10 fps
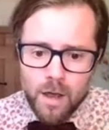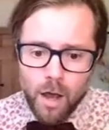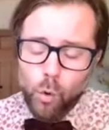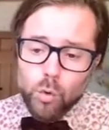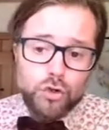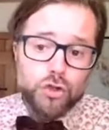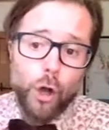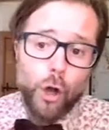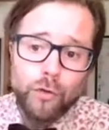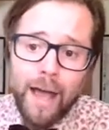
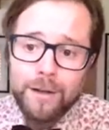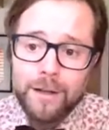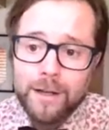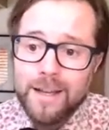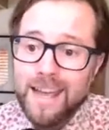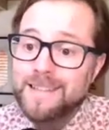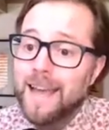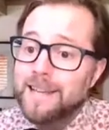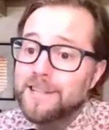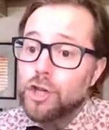Also, tannin is
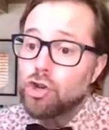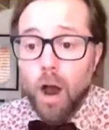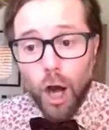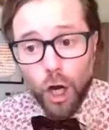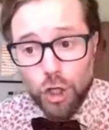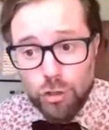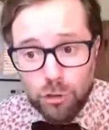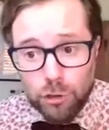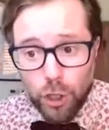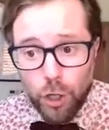a
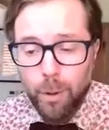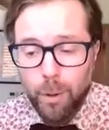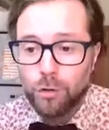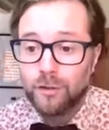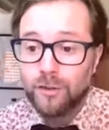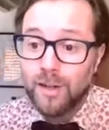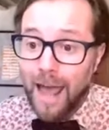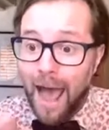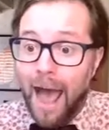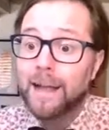structural component. It
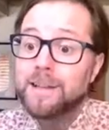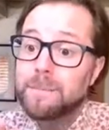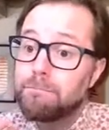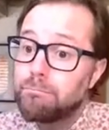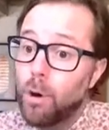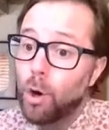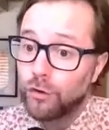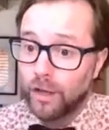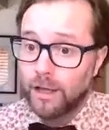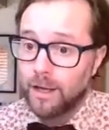adds
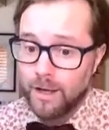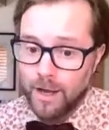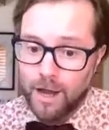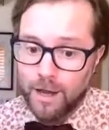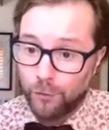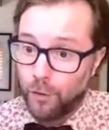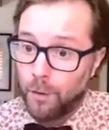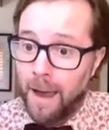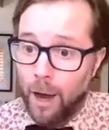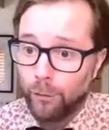body in the
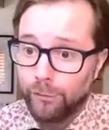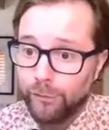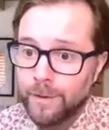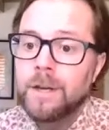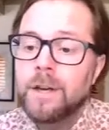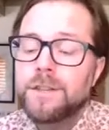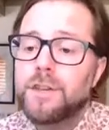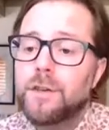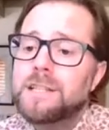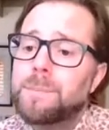mouth.
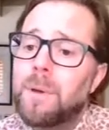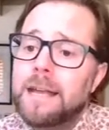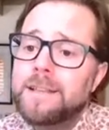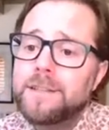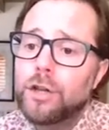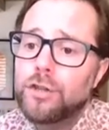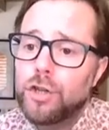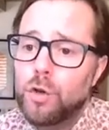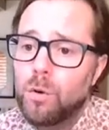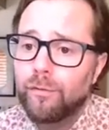So this means that
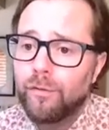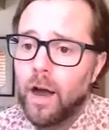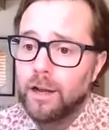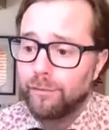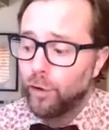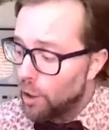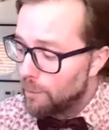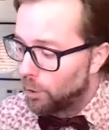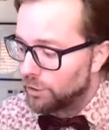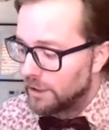you will find fuller
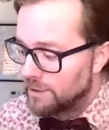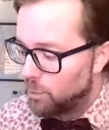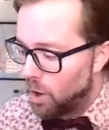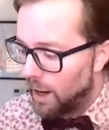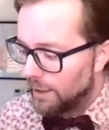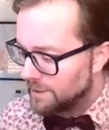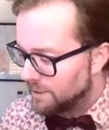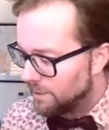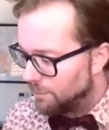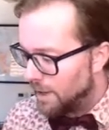bodies
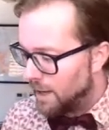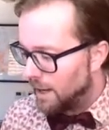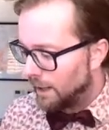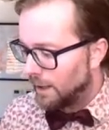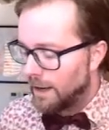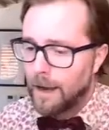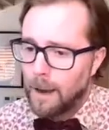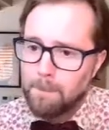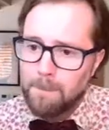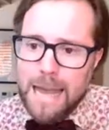wines being
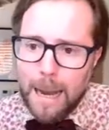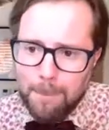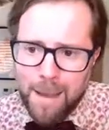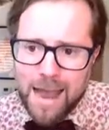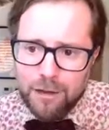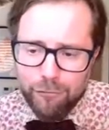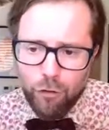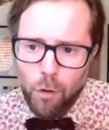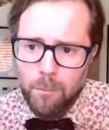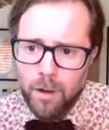uh, being made
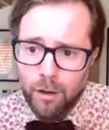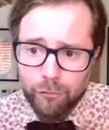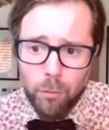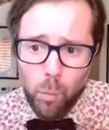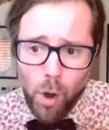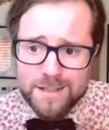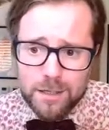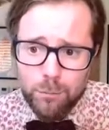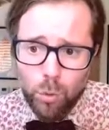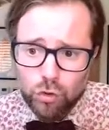from uh, from wines
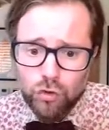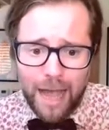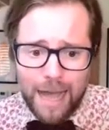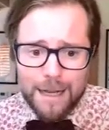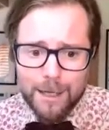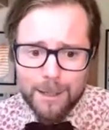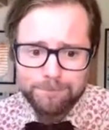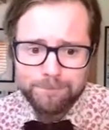that are more tannic.